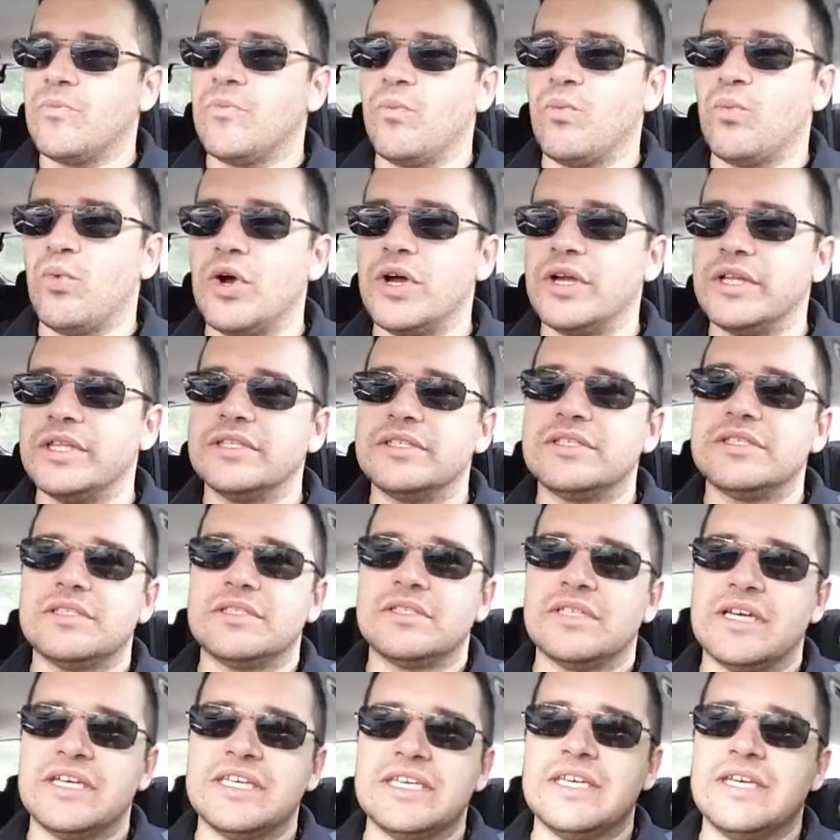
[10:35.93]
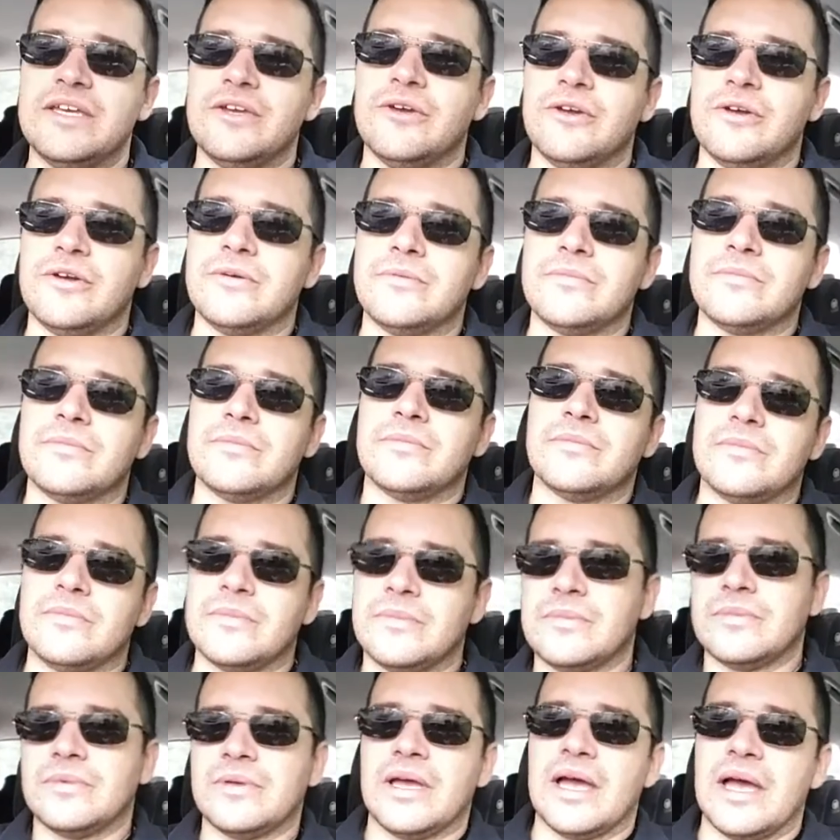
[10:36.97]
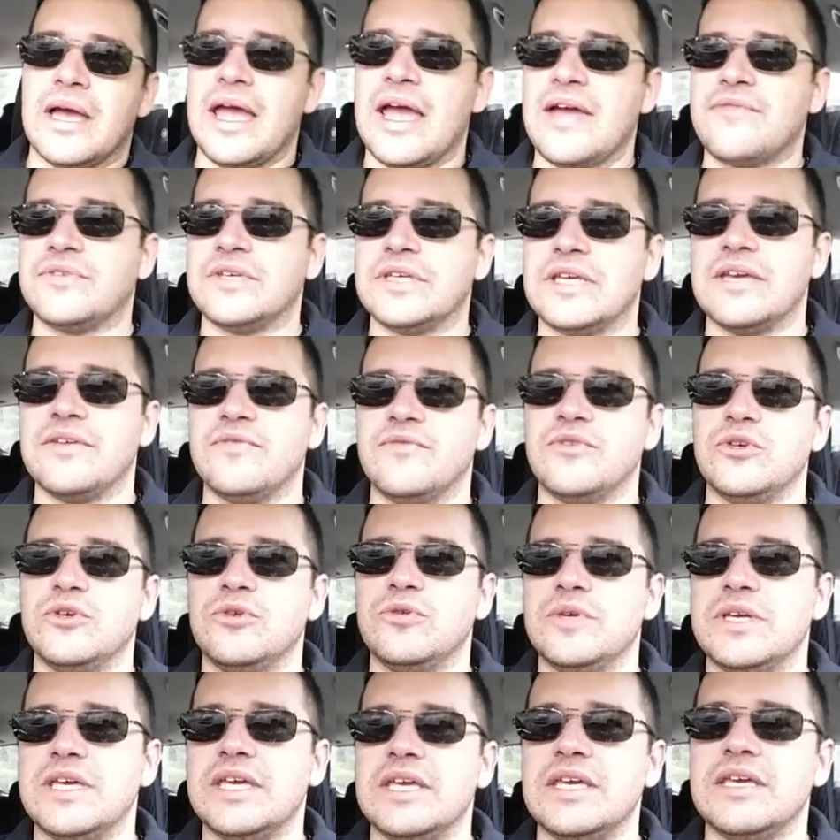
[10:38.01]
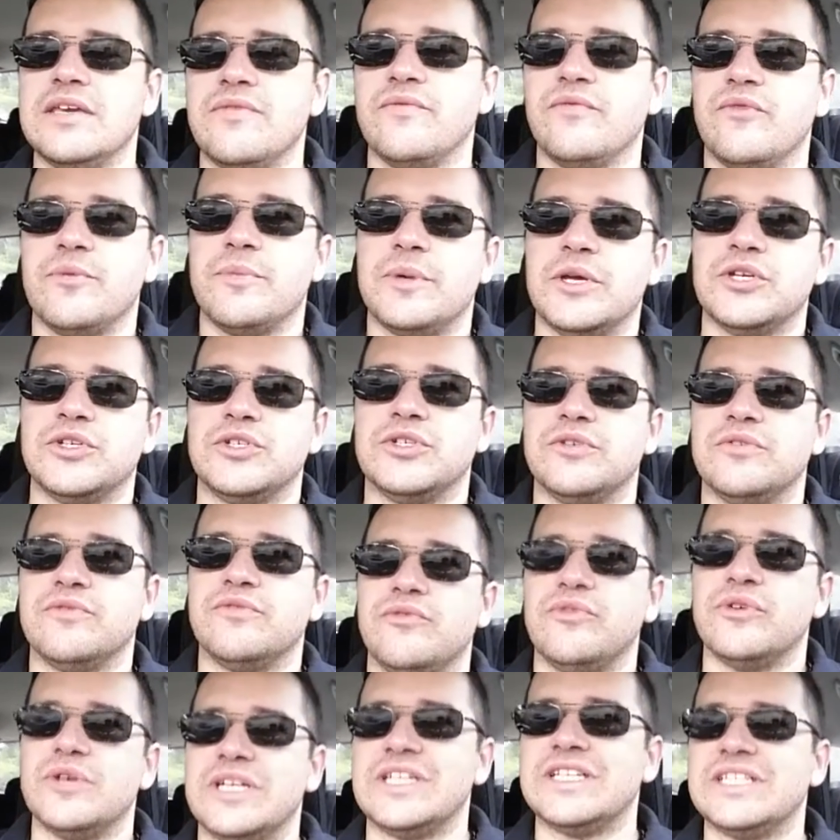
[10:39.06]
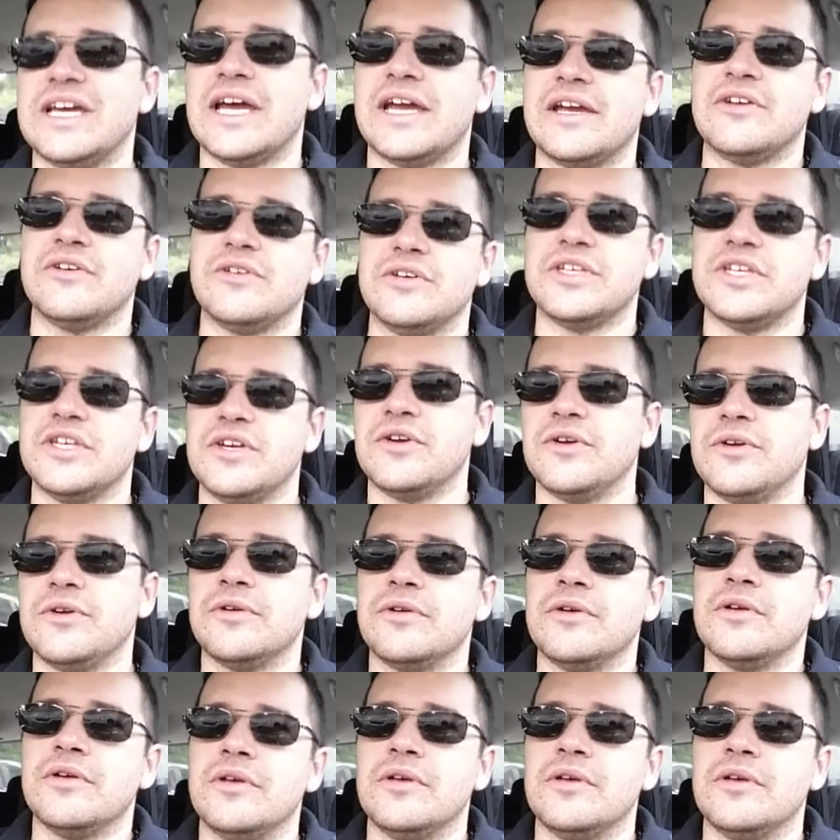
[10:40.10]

once a year i have to give you key information for an entire year